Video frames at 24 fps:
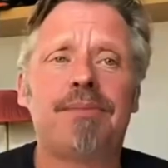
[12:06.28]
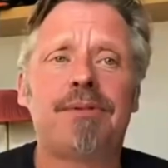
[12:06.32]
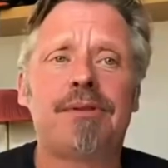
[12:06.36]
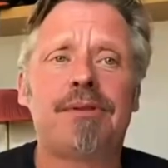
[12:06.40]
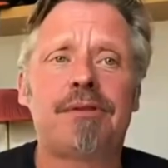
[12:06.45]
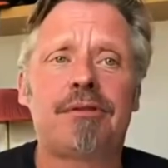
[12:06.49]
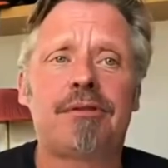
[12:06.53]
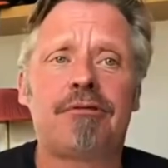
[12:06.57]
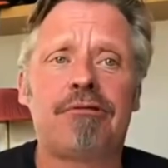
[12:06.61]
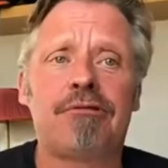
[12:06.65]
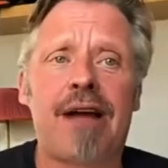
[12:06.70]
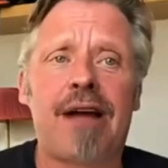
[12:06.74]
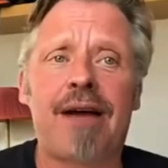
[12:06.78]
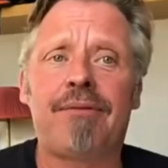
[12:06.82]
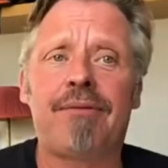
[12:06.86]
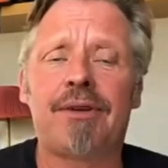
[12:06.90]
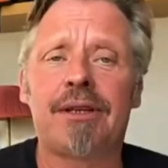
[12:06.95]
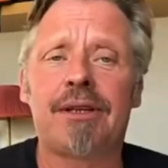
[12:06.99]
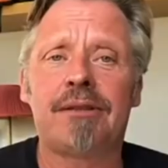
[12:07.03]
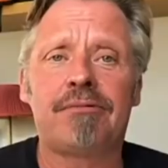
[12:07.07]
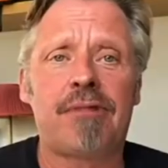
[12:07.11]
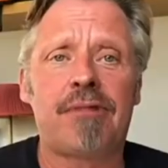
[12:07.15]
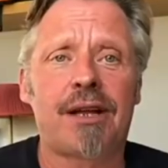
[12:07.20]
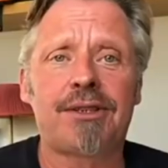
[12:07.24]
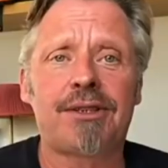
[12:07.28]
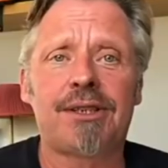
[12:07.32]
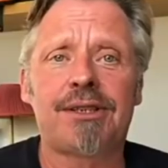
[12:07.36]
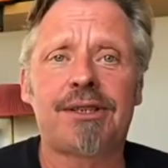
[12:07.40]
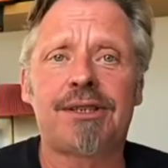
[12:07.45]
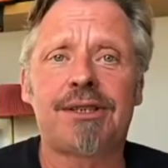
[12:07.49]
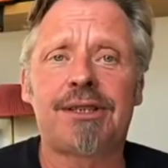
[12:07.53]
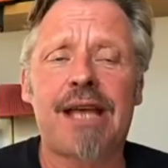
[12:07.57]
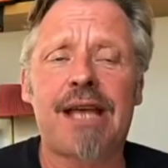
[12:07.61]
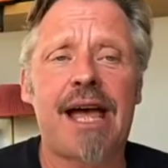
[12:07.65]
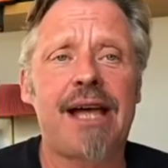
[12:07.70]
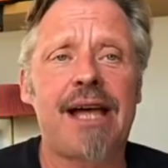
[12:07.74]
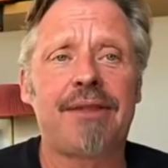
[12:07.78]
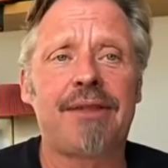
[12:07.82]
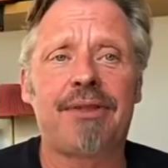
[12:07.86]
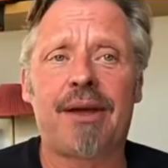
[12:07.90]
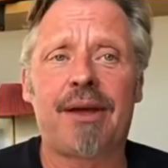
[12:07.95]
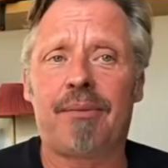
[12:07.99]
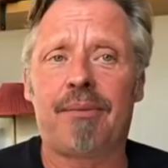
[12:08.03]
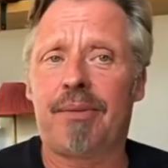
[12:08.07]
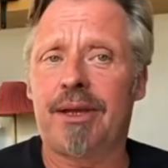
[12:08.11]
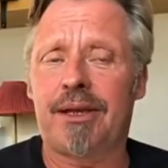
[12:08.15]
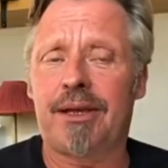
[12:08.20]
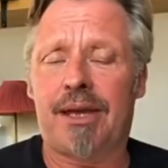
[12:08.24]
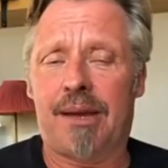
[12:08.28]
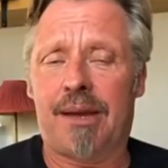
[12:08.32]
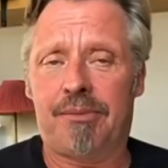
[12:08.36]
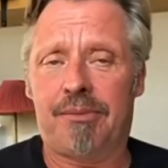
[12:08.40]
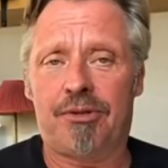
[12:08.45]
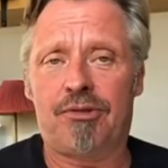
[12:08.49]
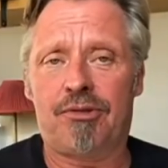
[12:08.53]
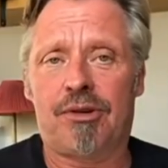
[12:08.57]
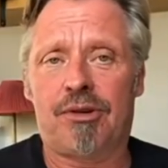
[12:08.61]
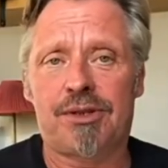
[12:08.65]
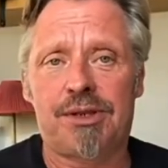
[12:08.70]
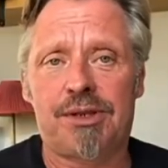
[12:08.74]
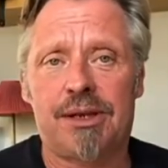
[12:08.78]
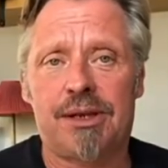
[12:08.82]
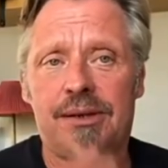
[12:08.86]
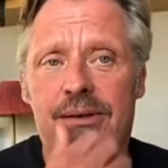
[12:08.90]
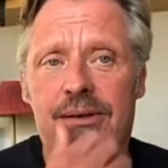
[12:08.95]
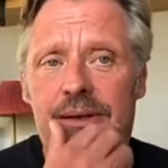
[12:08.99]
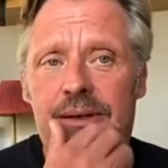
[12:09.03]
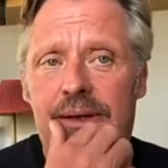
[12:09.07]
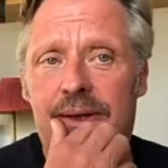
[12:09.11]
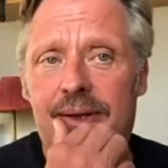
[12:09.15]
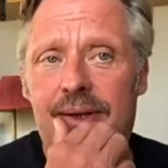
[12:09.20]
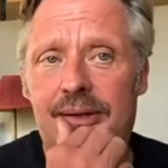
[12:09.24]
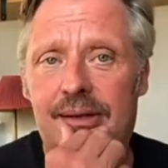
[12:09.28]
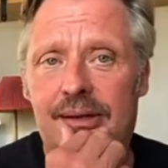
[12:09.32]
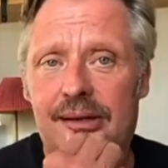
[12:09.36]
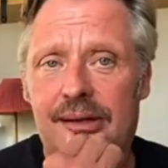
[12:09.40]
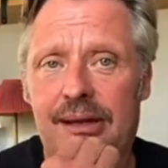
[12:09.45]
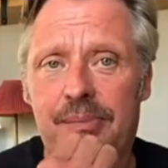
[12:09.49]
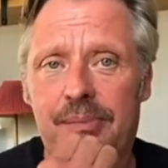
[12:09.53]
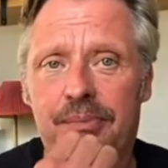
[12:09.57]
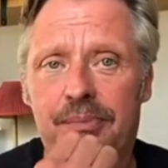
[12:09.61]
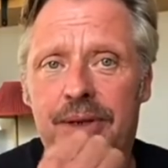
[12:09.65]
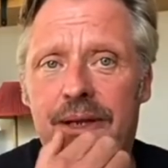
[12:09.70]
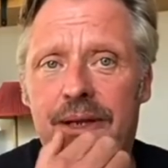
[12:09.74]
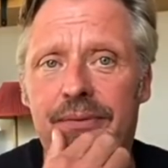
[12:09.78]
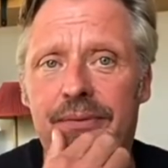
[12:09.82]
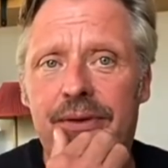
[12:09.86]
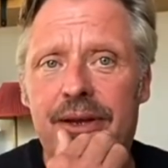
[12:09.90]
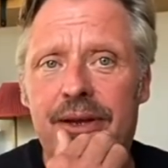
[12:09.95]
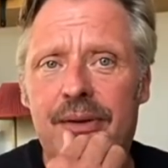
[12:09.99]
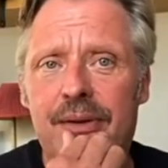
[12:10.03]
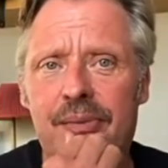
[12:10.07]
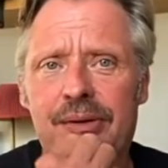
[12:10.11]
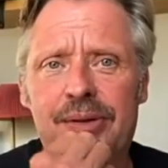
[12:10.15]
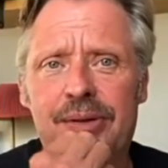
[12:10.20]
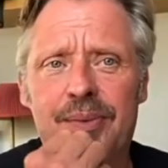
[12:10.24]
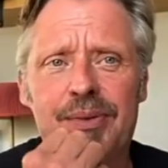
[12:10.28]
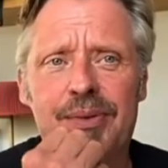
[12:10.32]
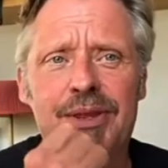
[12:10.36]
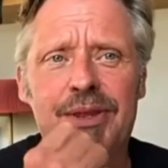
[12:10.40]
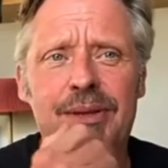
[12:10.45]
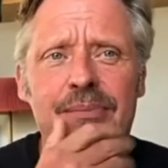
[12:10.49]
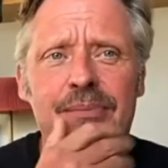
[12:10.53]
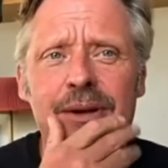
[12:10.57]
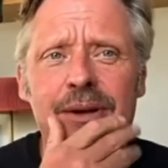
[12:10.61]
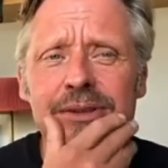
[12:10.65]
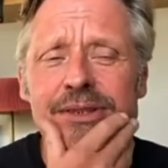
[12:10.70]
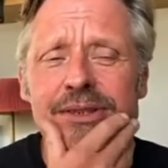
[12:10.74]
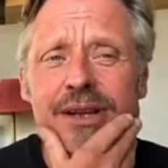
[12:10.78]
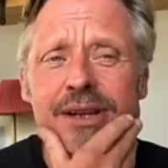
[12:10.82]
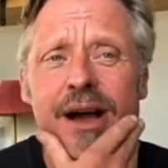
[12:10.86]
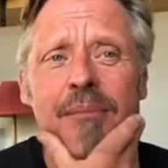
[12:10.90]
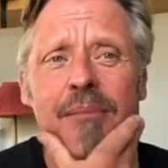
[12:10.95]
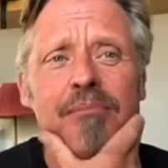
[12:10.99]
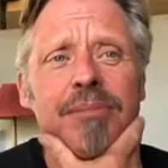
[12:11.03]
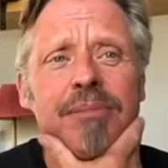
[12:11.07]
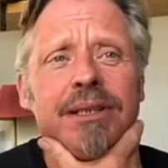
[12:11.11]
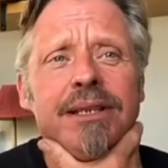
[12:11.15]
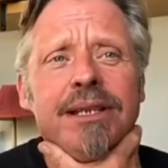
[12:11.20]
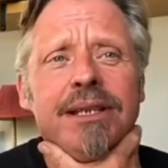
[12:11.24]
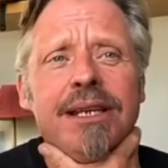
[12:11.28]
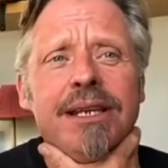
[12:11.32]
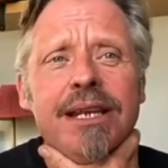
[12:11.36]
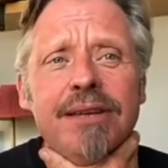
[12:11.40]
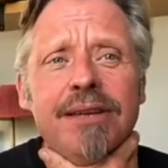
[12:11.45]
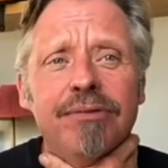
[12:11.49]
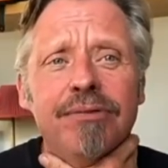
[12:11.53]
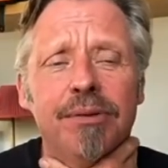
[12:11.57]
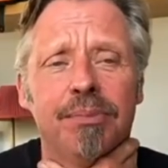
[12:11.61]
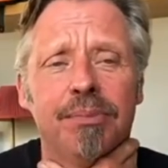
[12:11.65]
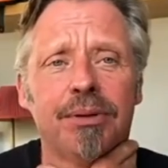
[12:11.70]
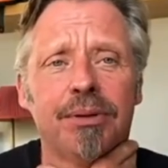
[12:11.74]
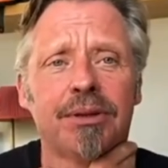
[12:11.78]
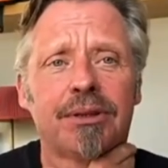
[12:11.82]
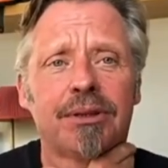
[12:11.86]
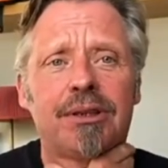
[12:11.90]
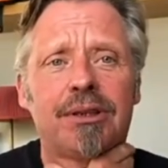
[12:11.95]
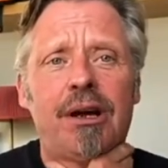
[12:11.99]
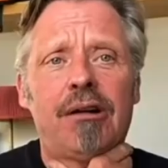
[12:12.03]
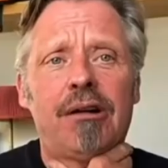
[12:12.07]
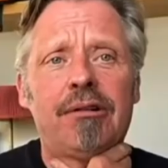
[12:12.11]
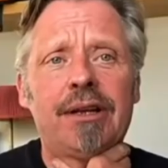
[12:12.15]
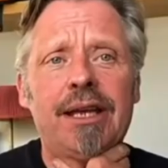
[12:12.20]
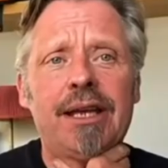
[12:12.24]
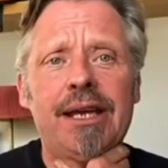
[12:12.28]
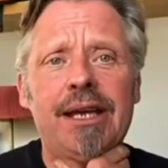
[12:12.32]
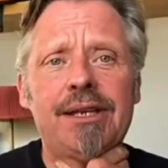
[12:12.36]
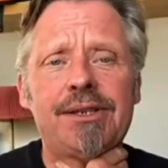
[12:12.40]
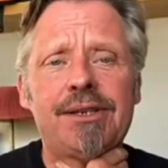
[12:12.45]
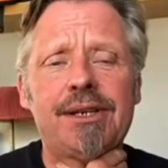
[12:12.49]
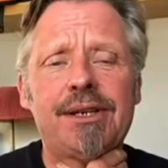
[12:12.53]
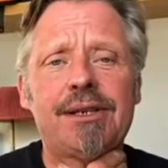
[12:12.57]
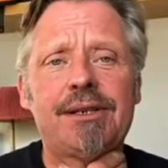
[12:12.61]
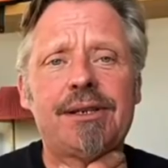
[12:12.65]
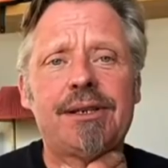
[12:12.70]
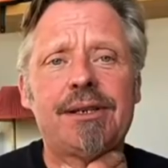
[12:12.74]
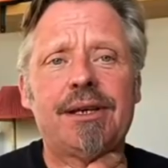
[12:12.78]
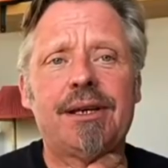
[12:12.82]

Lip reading: gravelly, rutted sand that we came across in Bolivia with the most unbelievable corrugated,